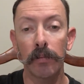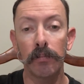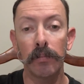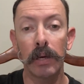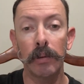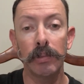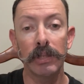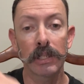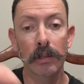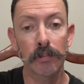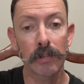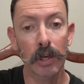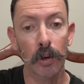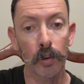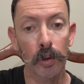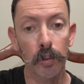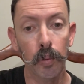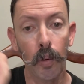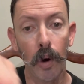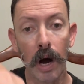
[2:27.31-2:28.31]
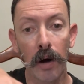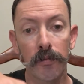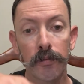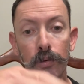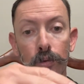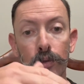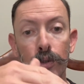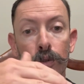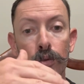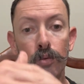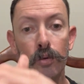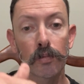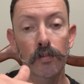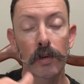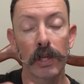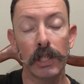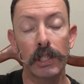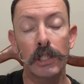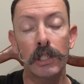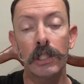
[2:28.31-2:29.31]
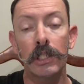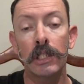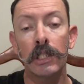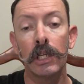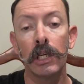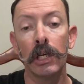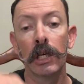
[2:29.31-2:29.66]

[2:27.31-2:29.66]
maybe something with waffles or ridges